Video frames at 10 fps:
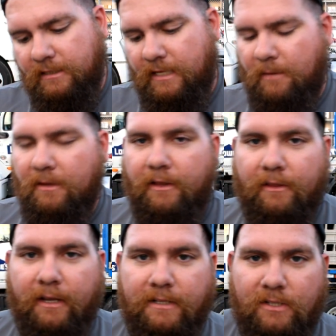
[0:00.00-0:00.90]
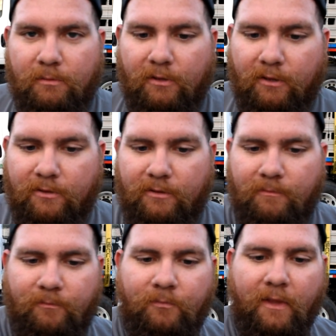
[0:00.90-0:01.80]
Damn it, I think it's super glued.
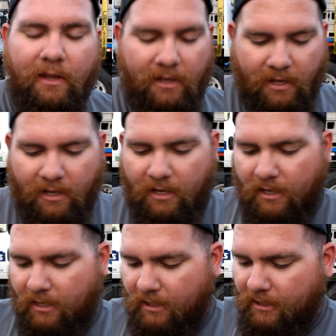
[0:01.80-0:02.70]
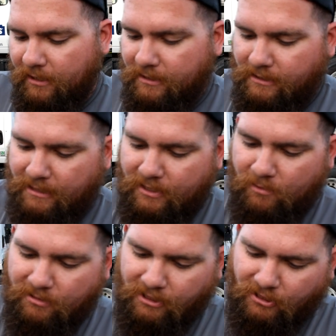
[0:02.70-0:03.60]
The super glue. I
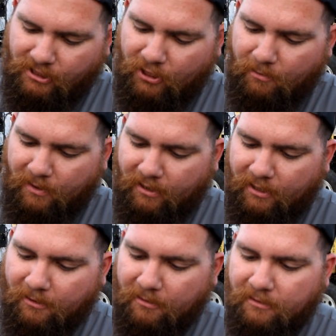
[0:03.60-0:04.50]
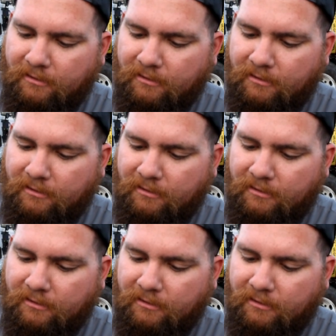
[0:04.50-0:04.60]
super glued the super glue.